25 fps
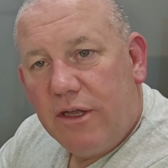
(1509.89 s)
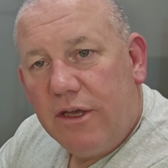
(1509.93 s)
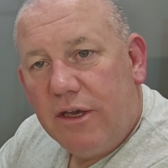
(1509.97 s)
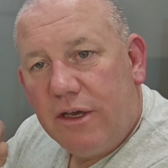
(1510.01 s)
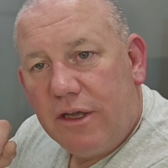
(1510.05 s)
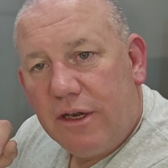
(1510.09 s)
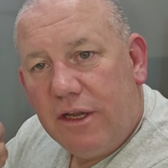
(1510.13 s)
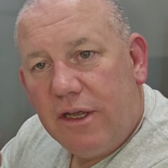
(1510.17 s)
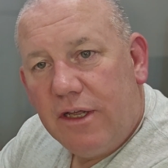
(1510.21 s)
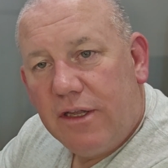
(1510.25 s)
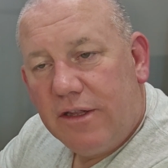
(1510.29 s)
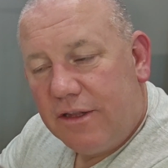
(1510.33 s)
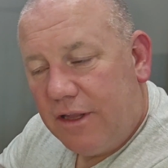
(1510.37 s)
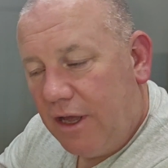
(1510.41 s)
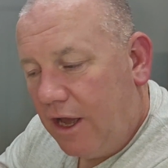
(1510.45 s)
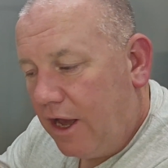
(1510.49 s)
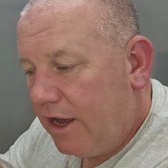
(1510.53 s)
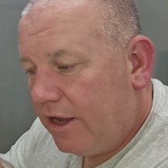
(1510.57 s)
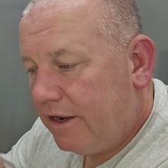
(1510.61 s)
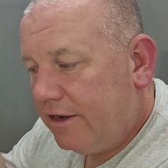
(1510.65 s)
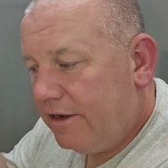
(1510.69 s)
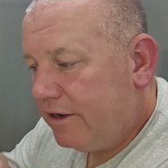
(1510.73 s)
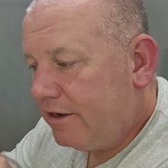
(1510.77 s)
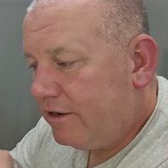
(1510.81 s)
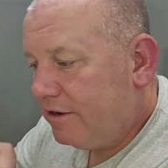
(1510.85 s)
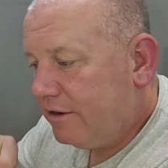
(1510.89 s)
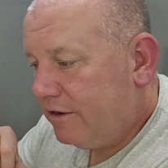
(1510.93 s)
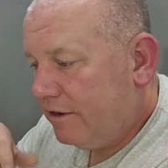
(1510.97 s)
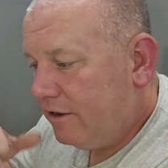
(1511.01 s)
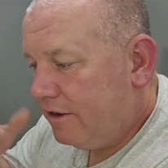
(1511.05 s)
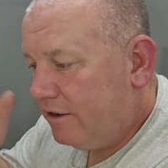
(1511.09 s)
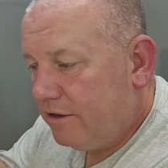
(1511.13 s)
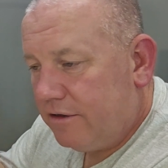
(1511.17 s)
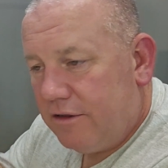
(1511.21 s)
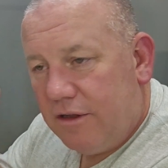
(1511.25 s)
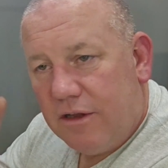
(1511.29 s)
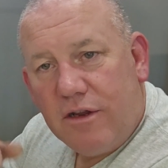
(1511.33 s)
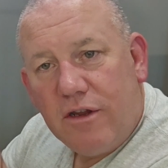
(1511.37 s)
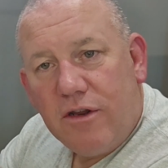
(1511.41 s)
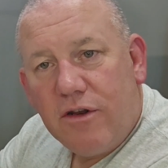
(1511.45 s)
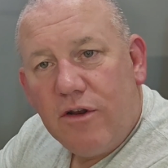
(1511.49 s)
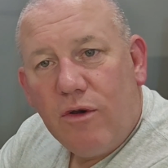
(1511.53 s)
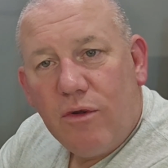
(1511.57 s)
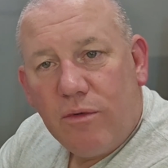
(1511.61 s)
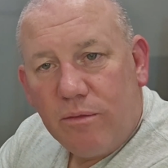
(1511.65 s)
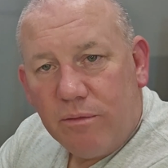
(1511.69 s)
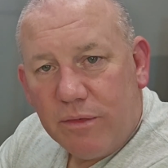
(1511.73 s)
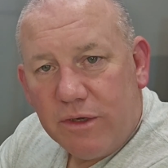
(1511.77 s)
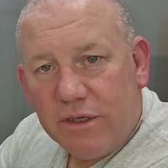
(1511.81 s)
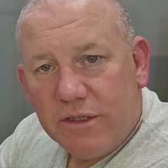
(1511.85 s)
You can hit that, and then you
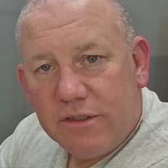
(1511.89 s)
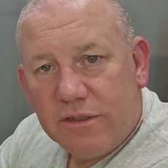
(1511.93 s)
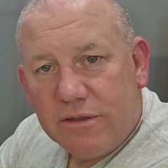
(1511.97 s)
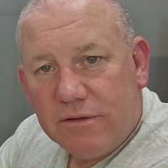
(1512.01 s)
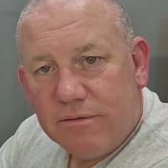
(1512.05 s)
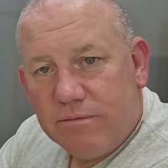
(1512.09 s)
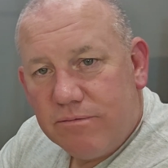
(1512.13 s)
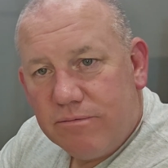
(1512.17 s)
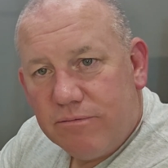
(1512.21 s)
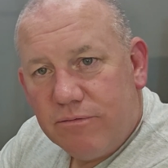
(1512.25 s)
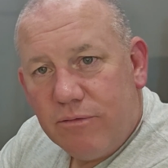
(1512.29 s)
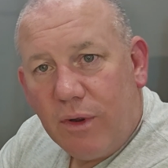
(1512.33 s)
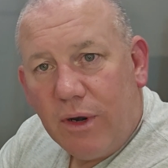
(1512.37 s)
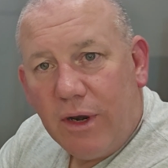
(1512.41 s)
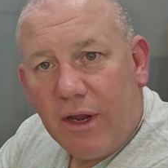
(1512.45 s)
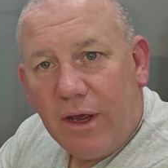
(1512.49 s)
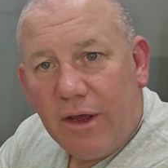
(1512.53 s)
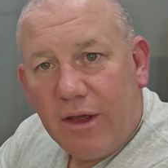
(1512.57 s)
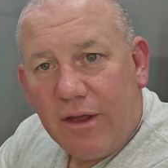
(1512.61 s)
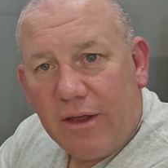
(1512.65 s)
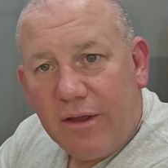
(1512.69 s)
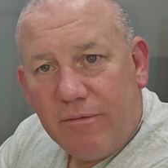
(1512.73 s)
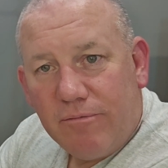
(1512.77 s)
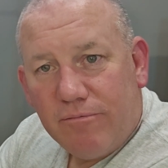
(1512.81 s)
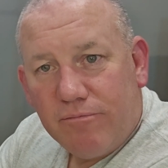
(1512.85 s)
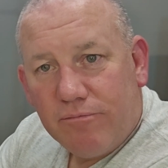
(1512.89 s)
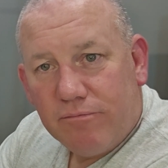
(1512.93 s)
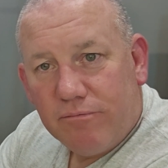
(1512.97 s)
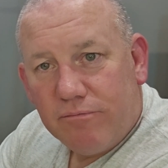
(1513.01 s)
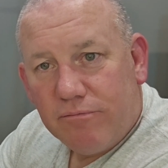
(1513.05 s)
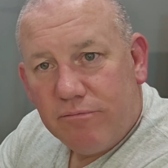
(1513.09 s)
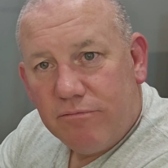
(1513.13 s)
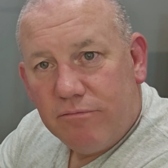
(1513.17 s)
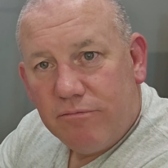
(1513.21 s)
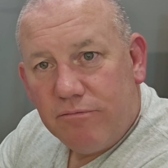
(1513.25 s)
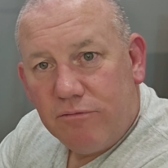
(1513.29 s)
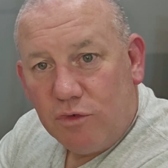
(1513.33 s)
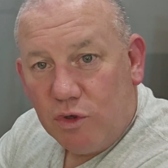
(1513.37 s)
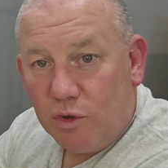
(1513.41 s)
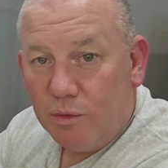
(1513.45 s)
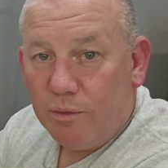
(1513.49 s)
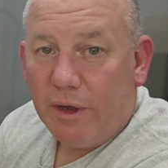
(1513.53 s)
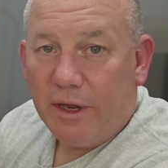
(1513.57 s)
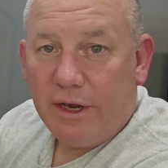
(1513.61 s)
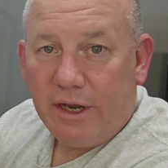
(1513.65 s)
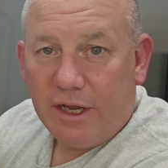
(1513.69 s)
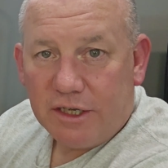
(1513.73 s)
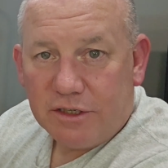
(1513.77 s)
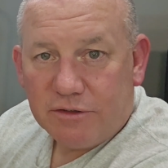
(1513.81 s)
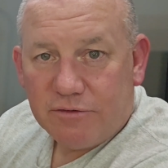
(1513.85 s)
don't miss when I do my
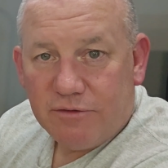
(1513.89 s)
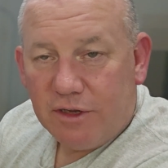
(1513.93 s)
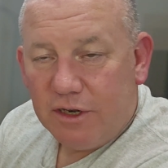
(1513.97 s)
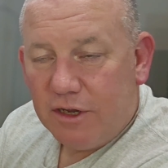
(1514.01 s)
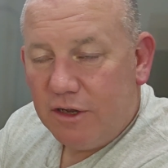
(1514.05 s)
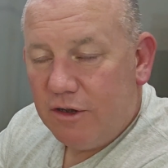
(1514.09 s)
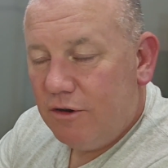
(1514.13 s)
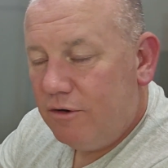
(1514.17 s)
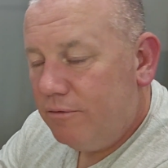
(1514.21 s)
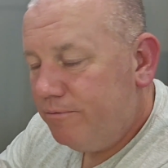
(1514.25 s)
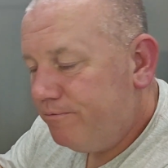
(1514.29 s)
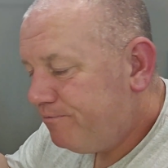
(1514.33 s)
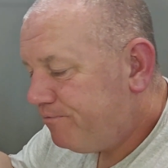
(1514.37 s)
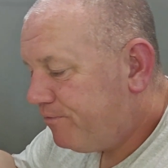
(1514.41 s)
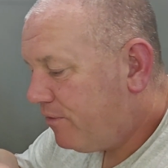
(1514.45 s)
next video.